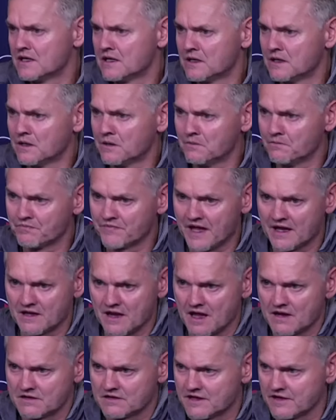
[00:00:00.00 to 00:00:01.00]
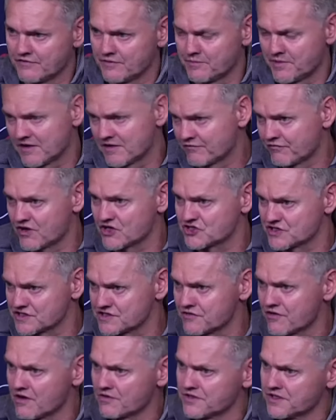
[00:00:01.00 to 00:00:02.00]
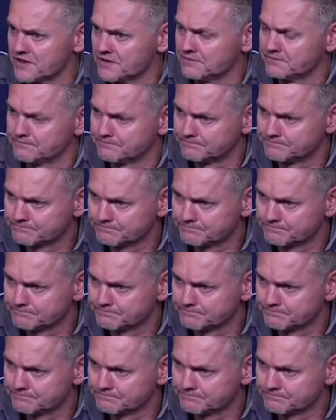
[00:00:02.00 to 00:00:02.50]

and give a bit of freshness around here.